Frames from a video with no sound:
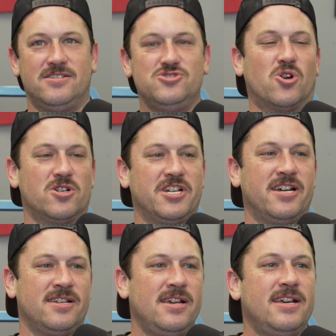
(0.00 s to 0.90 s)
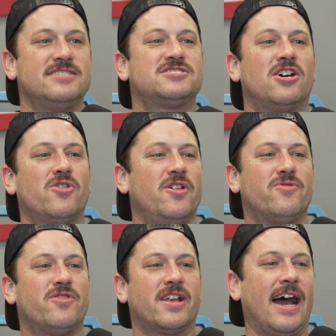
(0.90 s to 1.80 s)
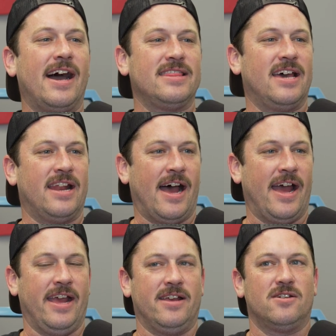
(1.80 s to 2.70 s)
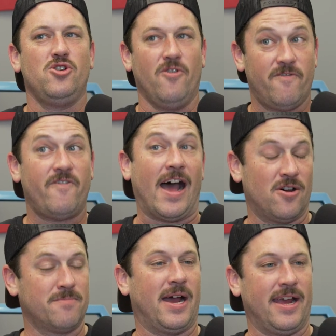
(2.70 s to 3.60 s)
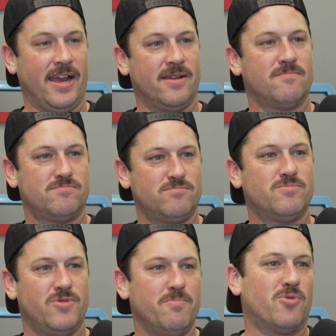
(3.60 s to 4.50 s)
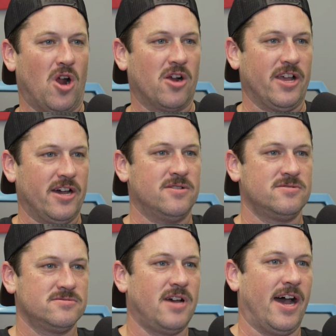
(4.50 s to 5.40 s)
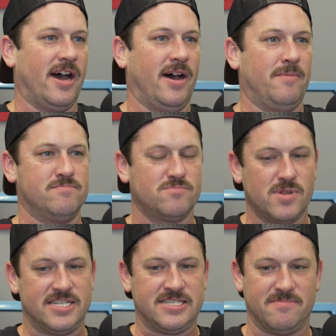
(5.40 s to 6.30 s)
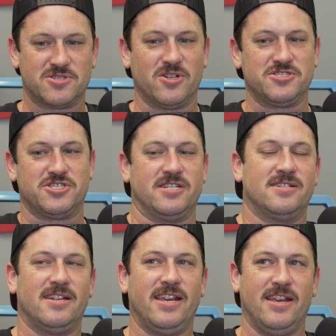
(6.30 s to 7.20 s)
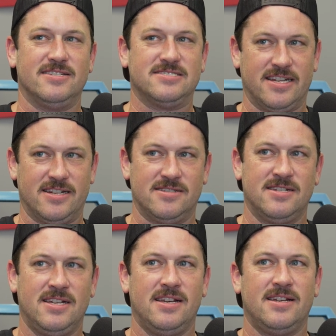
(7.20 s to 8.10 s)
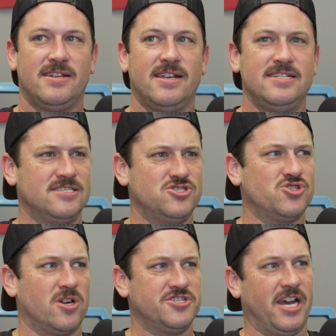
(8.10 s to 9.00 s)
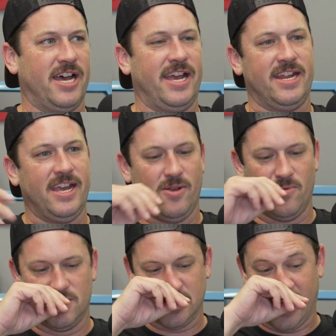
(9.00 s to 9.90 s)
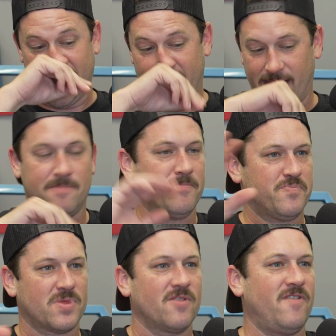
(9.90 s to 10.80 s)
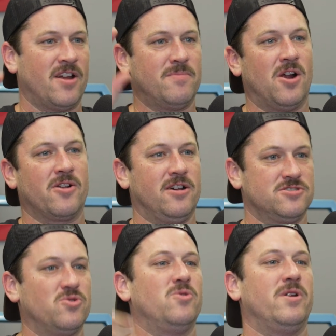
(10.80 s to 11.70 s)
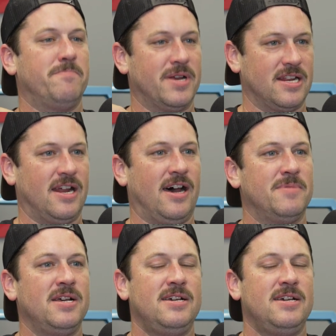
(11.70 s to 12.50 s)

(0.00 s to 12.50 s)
Georgia. So the guy who found my Bronco, his name's Christian. He's in Georgia, and he was like, "Hey, found a Bronco." So we went and picked it up,